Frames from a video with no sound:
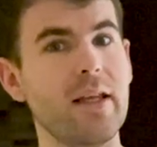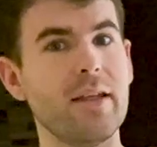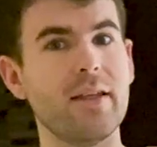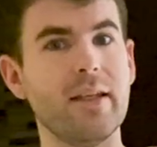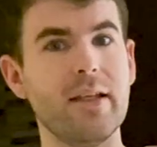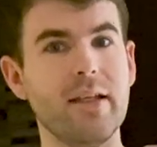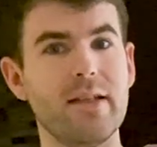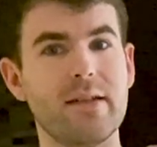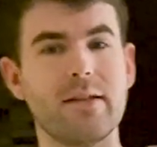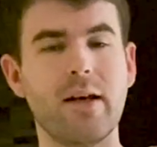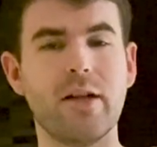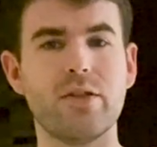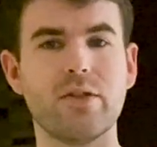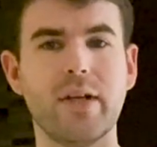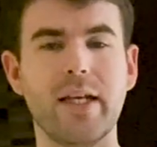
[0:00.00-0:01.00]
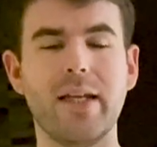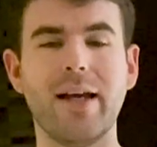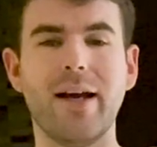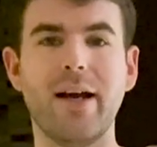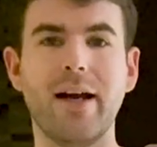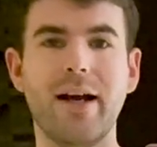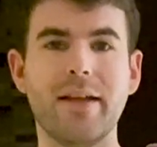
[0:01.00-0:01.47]
the surgery,
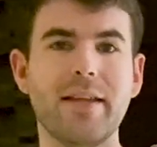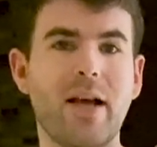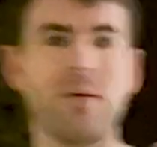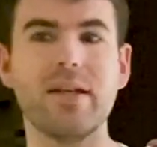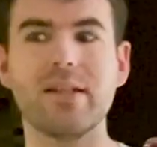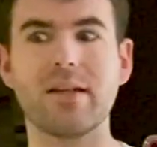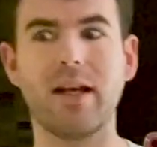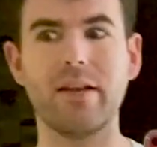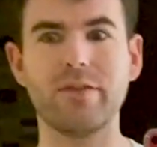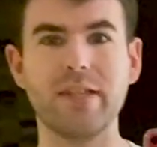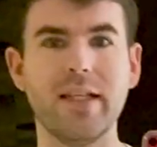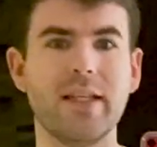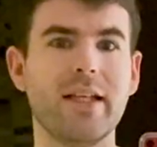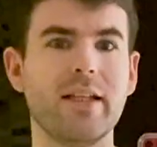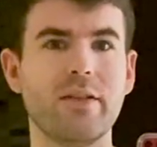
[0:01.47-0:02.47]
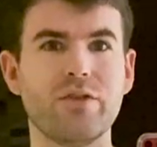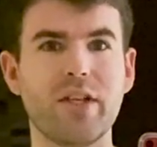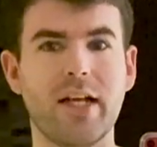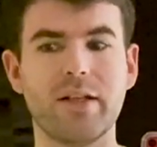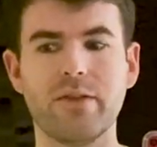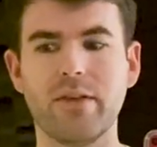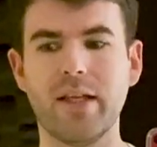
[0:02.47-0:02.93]
uh, and now it's kind of near the end of
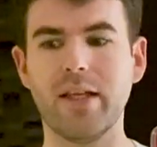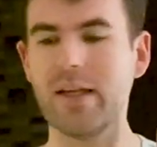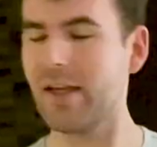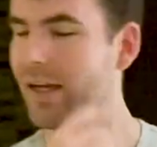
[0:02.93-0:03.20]
January.